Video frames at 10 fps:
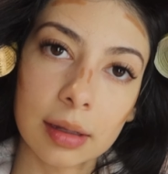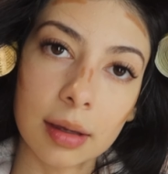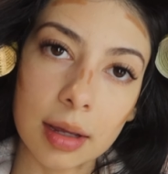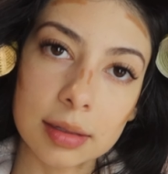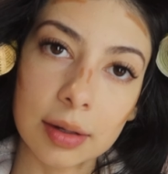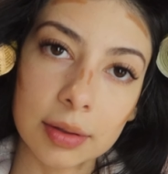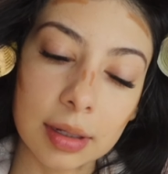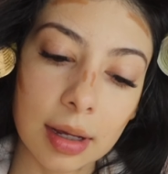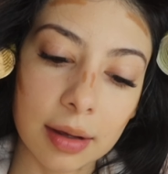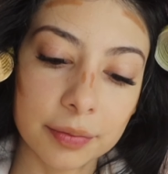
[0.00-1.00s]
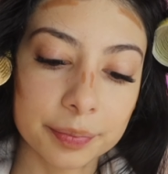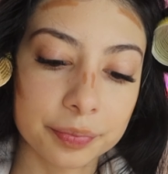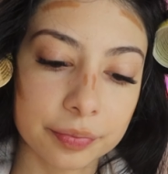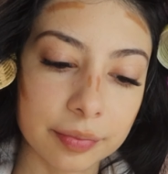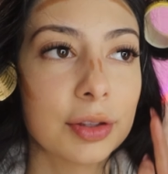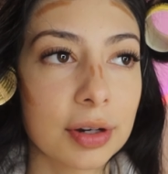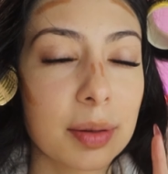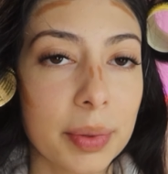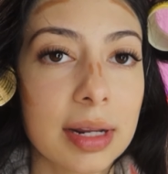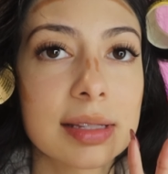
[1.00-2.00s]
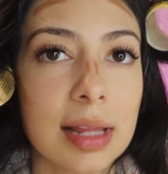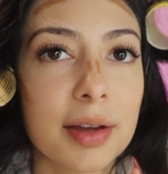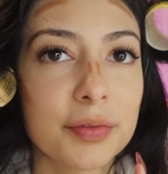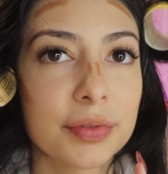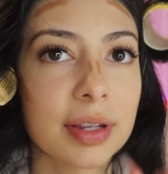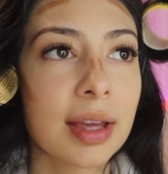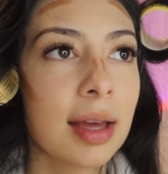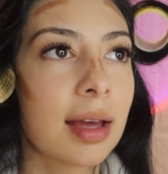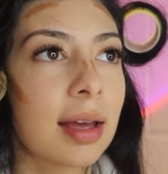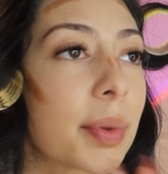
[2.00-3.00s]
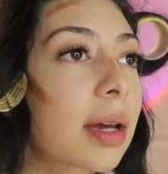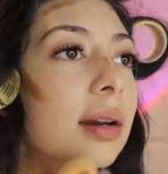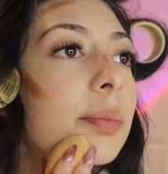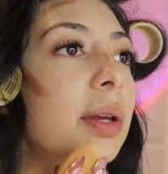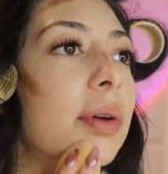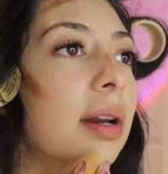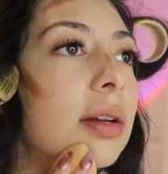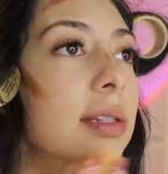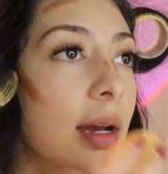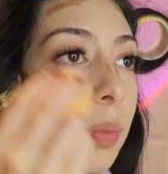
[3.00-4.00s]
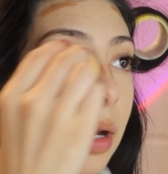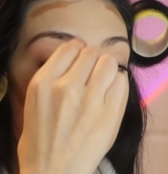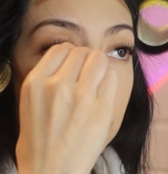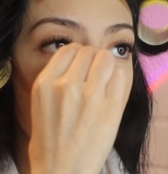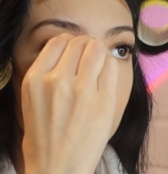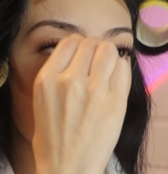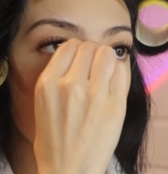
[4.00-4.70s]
Guys, I only have 30 minutes left. Am I gonna be ready on time? I don't know.